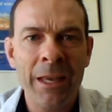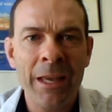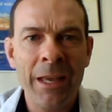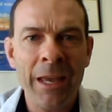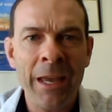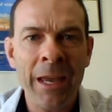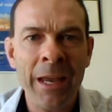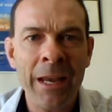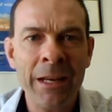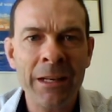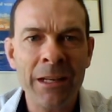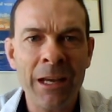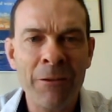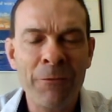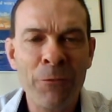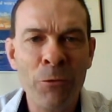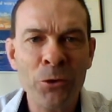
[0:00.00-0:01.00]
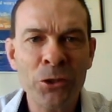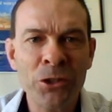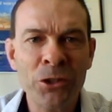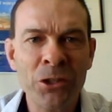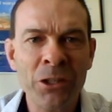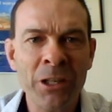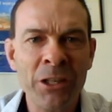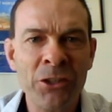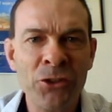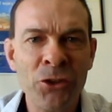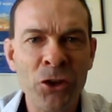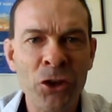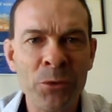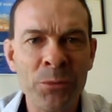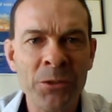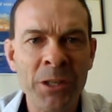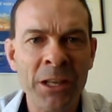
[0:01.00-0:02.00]
and unfortunately
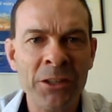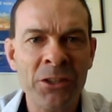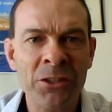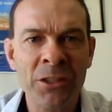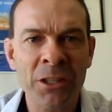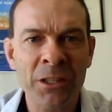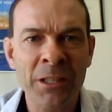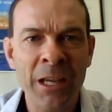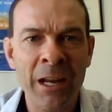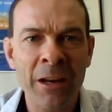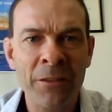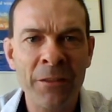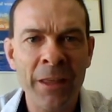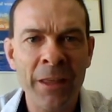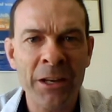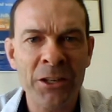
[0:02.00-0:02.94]
circumstances dictated that